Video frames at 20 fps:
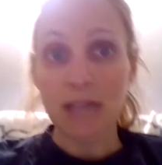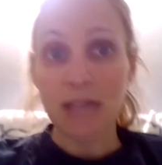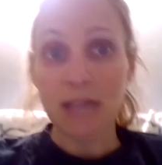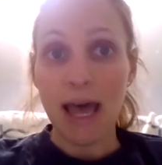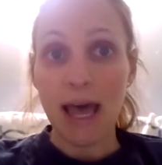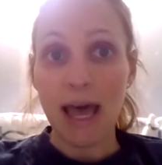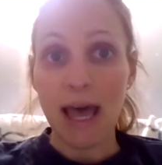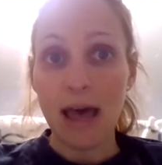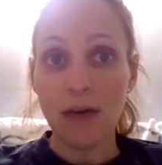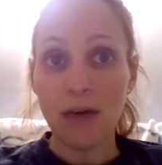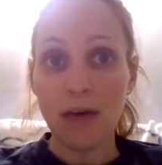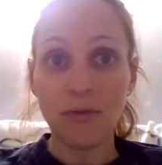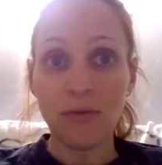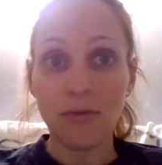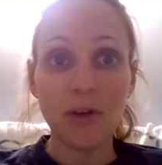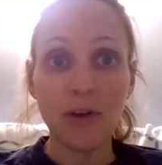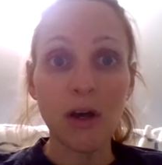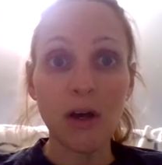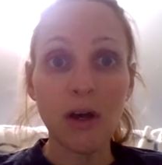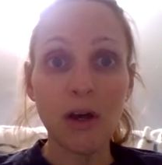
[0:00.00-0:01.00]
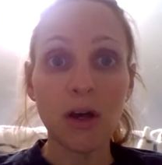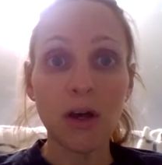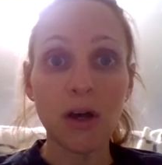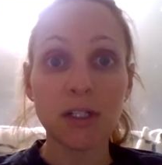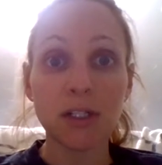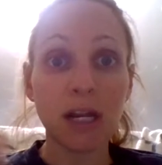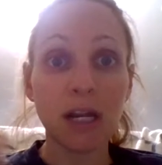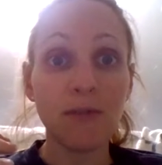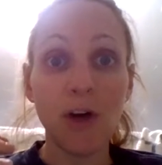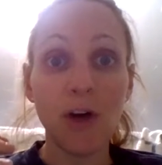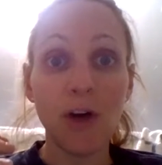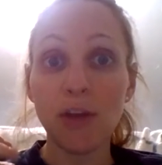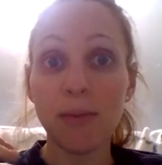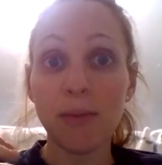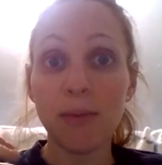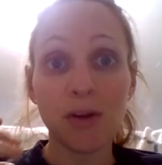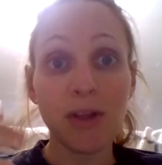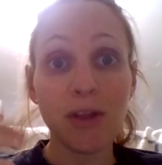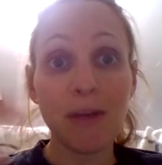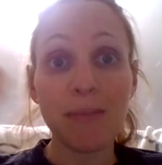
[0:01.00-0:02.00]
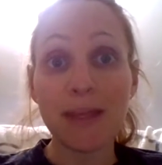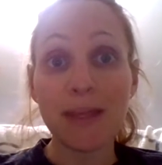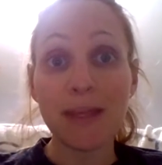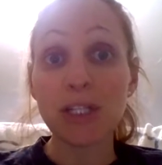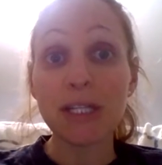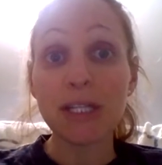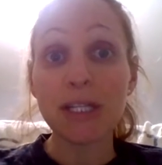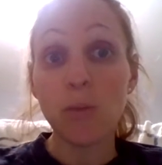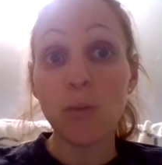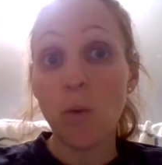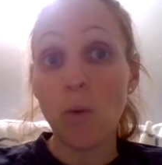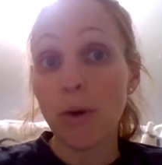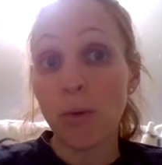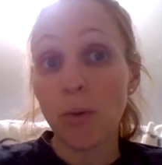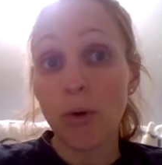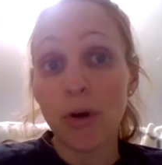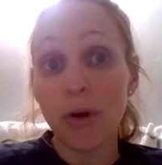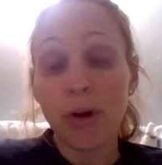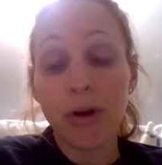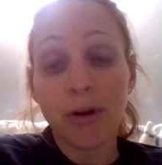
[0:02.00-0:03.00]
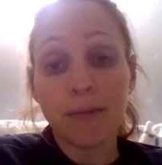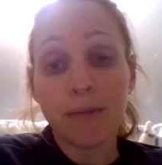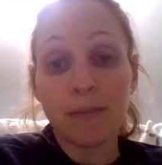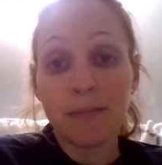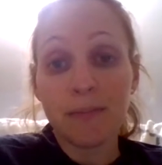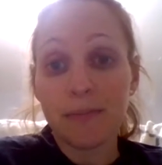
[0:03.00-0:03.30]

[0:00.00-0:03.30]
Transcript: to have a ton of volume under them. They just need 1 order.